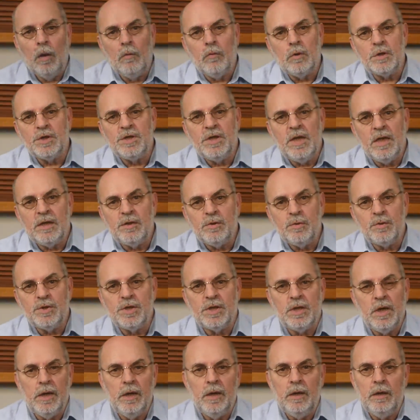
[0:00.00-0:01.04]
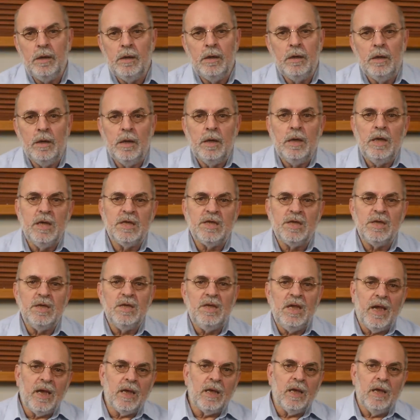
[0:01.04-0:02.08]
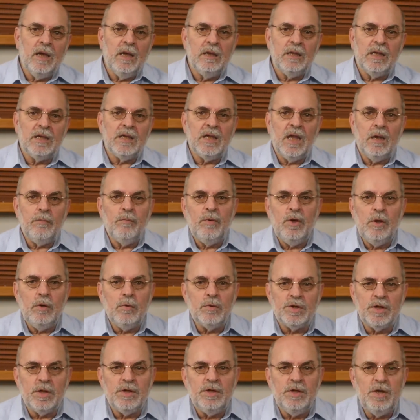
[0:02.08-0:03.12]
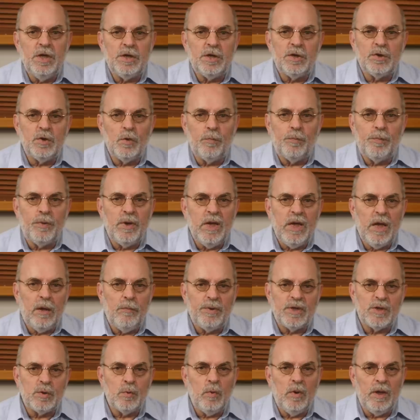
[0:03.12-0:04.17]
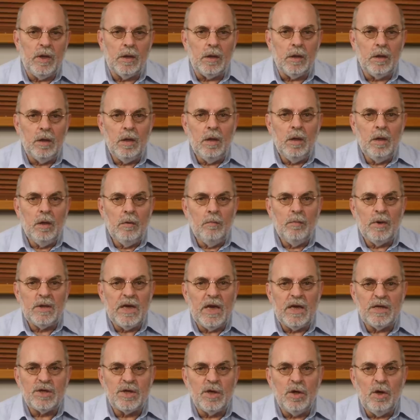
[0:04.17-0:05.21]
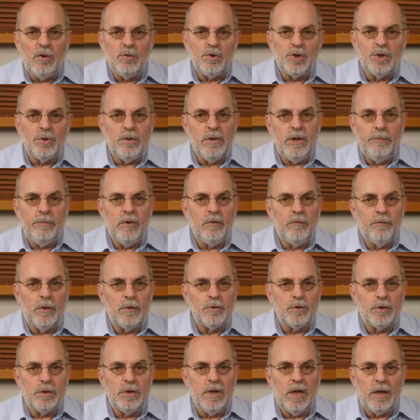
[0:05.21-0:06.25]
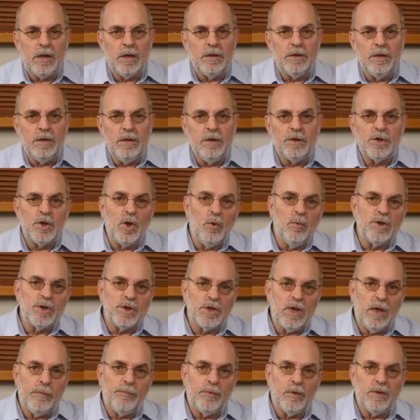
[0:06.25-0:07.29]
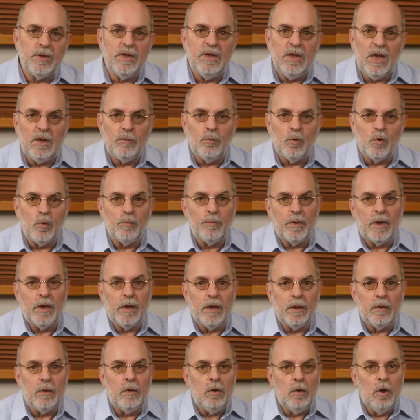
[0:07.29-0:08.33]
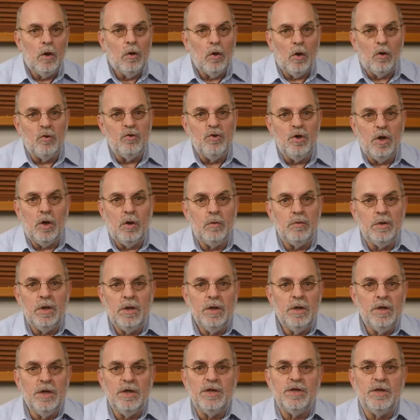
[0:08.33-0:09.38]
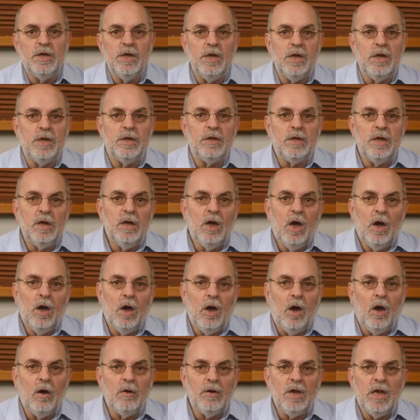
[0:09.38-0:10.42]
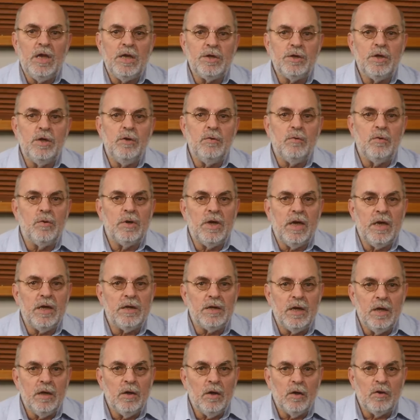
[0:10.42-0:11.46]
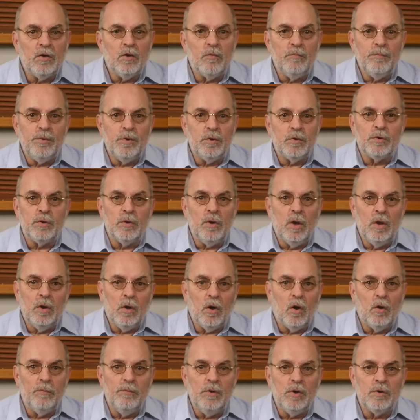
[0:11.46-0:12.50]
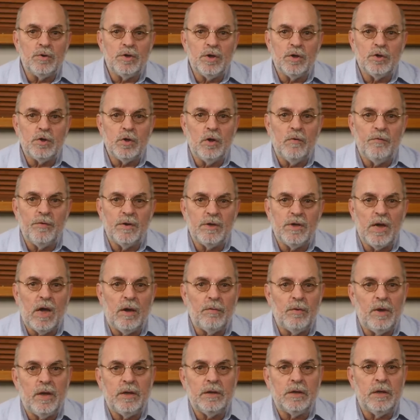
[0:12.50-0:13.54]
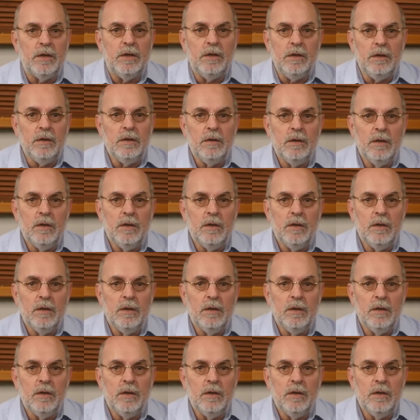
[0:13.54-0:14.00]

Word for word: What's there to say? It's a DAC that can be used as digital preamp as well, but has no streaming functionality, so a separate network player or node is needed unless you connect a computer or music server directly.